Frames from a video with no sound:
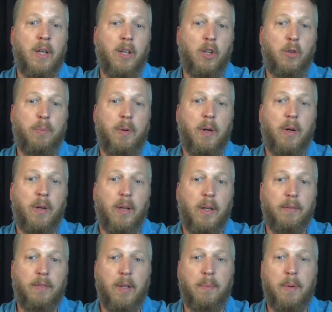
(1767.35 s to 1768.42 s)
The Spirit
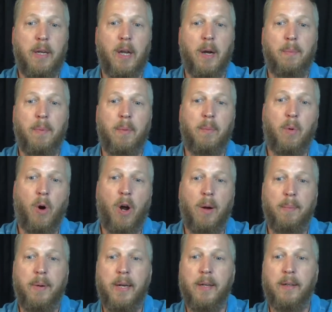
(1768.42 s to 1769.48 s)
lifted me up and
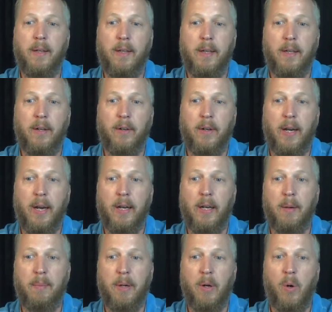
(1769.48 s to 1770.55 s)
brought me into the inner gate,
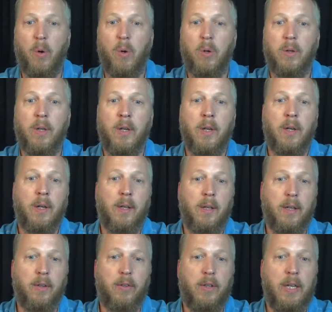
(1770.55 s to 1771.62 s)
and behold,
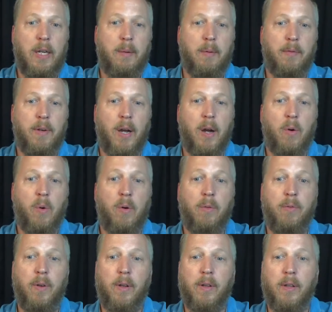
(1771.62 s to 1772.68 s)
the esteem of Yahweh
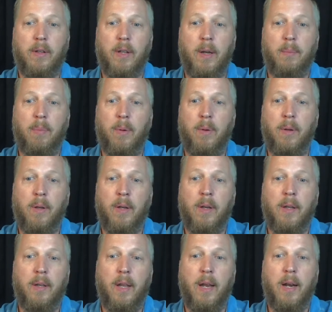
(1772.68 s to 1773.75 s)
filled the temple.
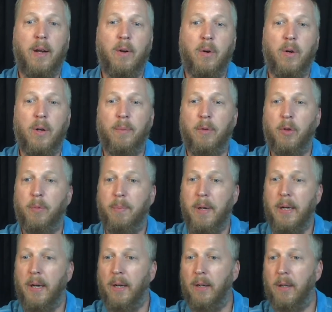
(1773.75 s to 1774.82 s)
Then I heard him
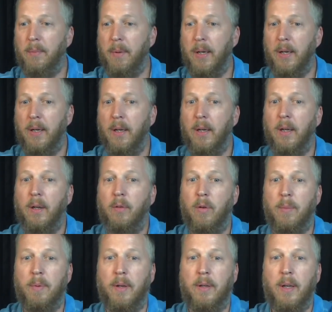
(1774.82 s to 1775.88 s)
speaking to me
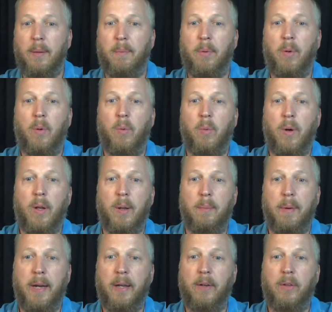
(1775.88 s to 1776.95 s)
from the temple while a
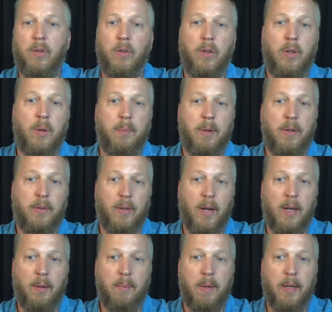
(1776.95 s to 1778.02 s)
man stood
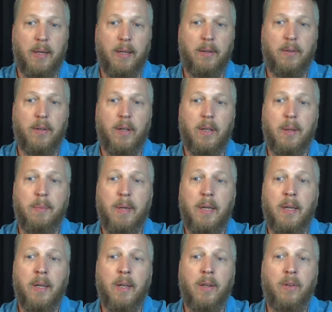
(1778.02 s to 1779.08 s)
beside me. And he said to
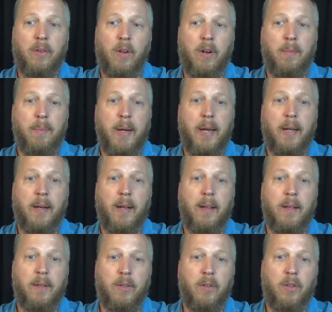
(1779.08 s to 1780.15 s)
me, Son of man,
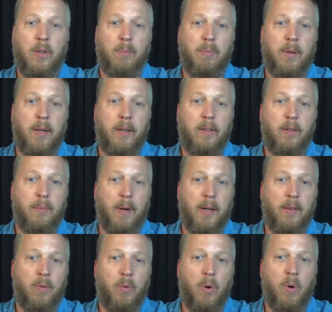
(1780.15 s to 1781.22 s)
this is the place of
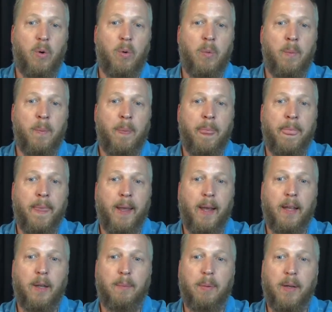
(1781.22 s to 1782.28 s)
my throne
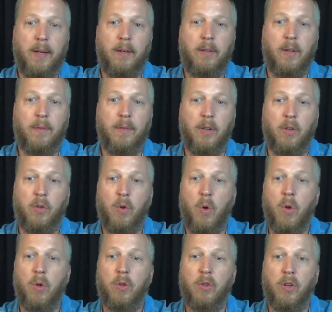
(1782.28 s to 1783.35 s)
and the place of the
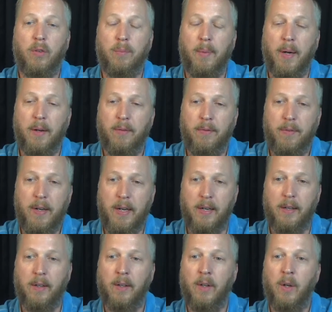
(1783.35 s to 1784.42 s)
soles of my
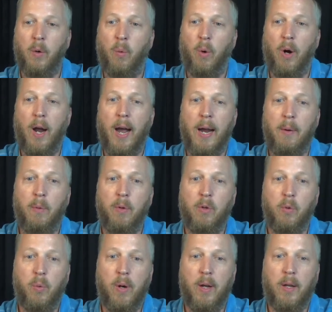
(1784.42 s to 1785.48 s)
feet, where I will
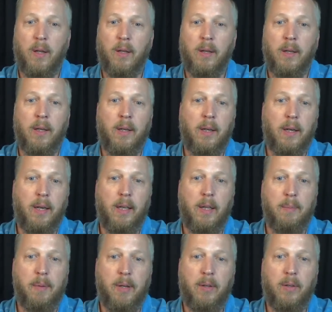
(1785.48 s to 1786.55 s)
dwell in
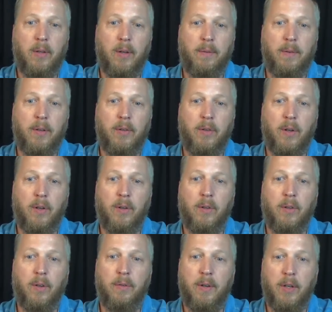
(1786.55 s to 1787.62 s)
the midst of the
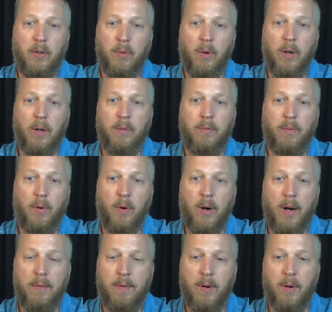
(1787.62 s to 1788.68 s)
sons of Yisrael
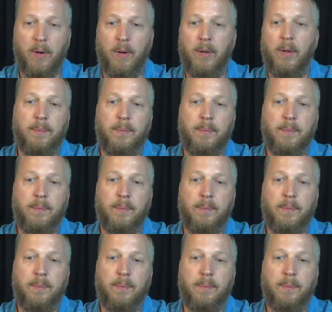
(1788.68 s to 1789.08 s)
forever.